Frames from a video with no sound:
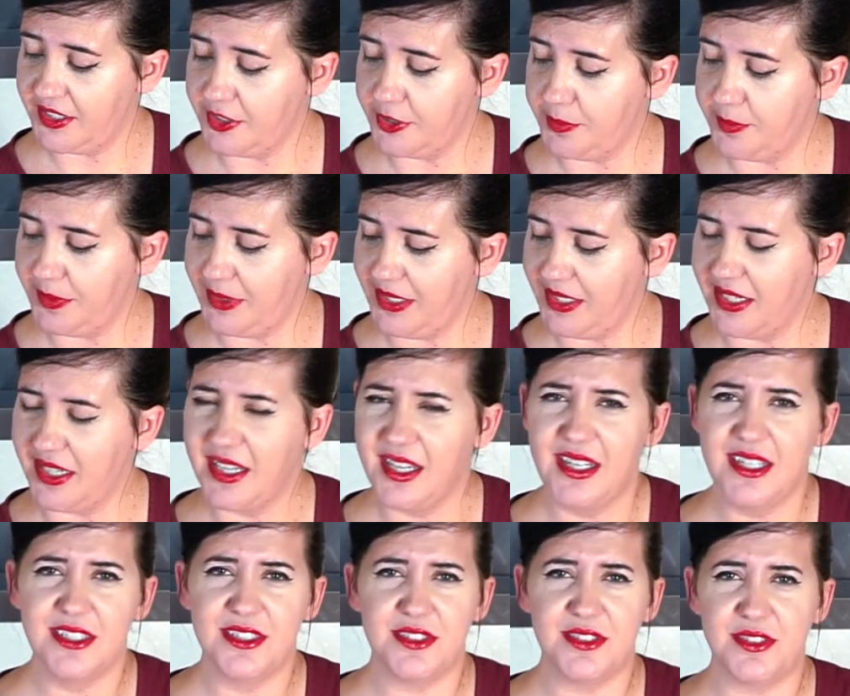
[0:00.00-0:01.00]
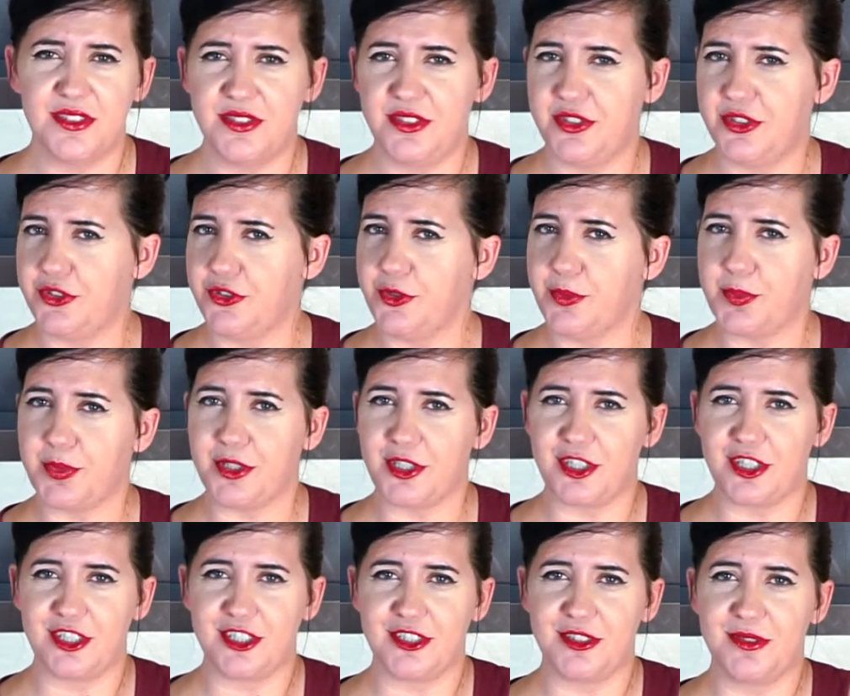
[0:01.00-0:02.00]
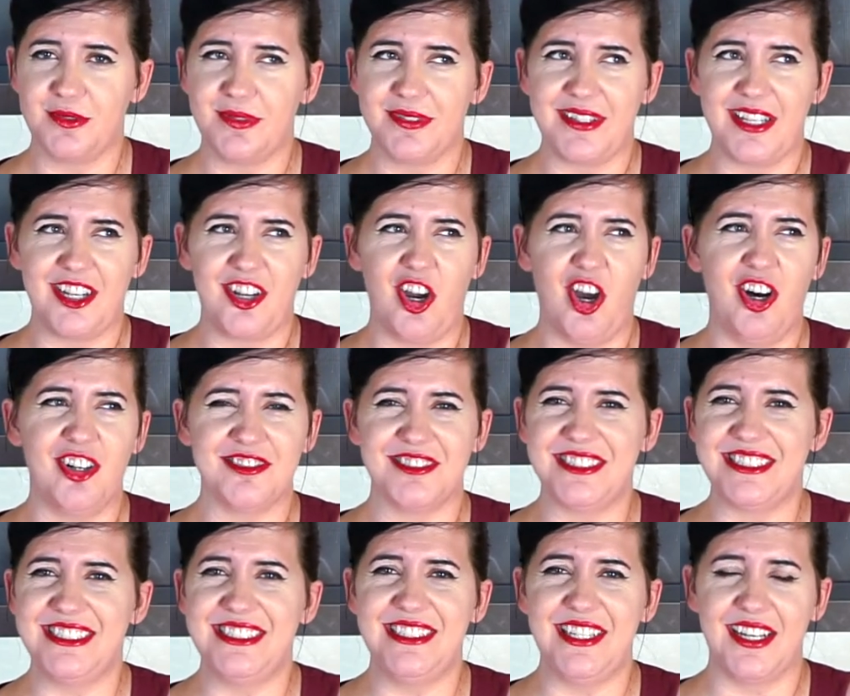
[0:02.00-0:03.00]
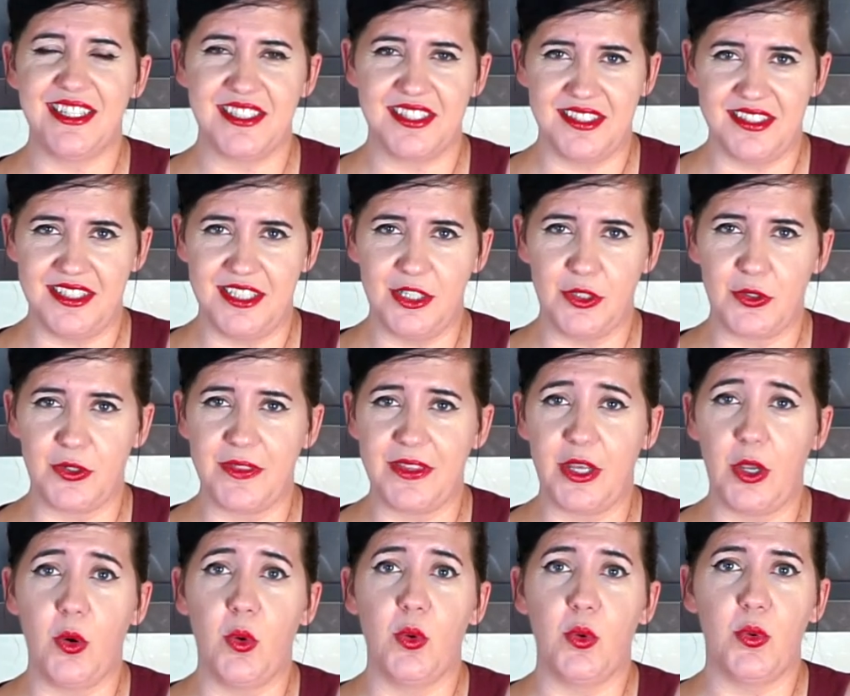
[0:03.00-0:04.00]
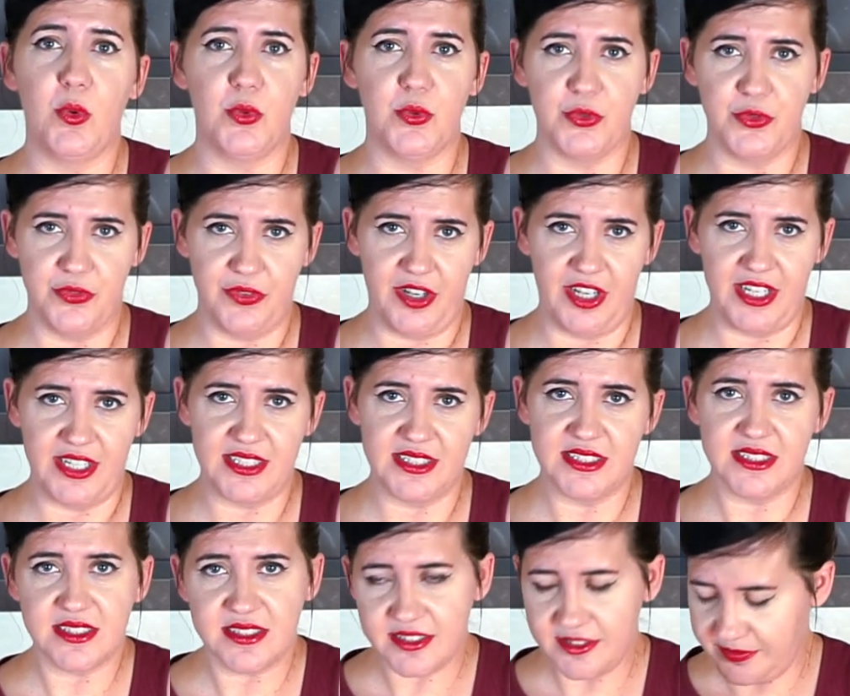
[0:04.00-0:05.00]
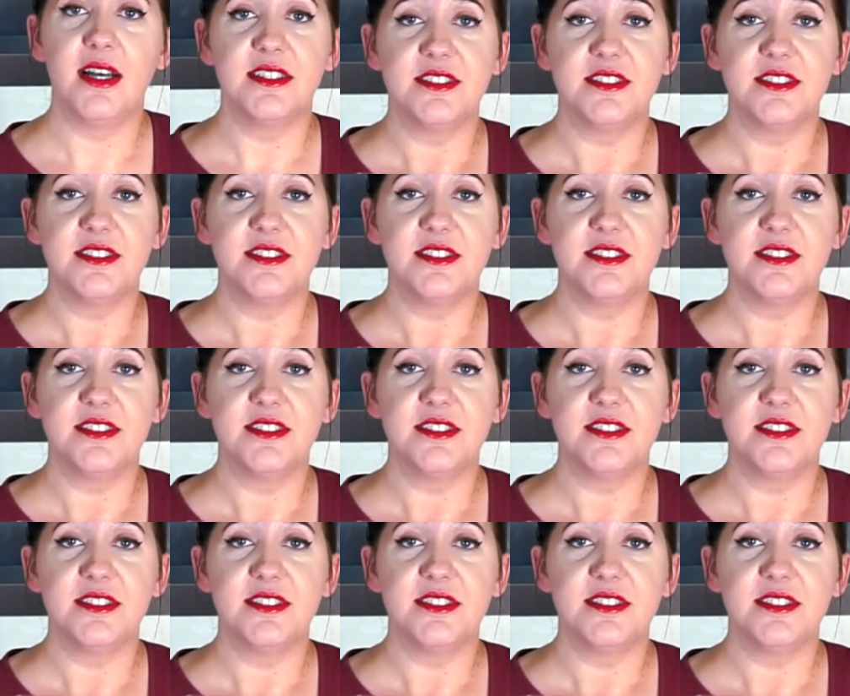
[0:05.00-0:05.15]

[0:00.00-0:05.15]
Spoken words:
going to be super, what they call dusty, or the old vines.